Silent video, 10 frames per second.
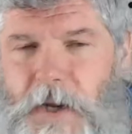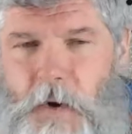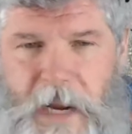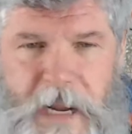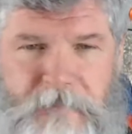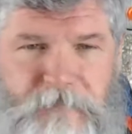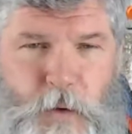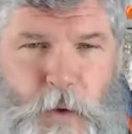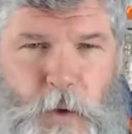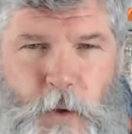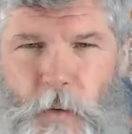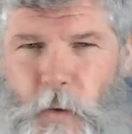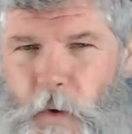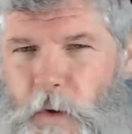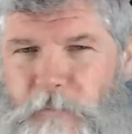or hateful
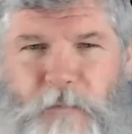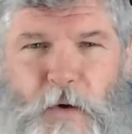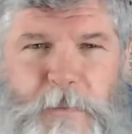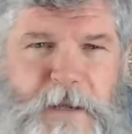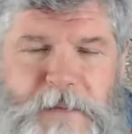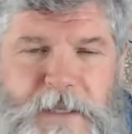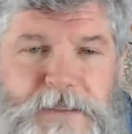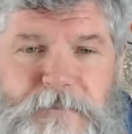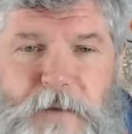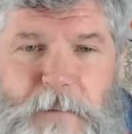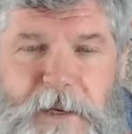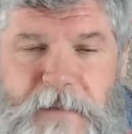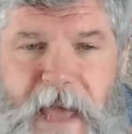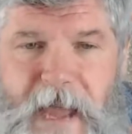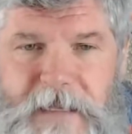or phobic of this or phobic of
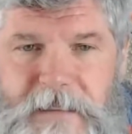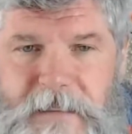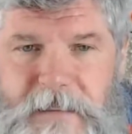that.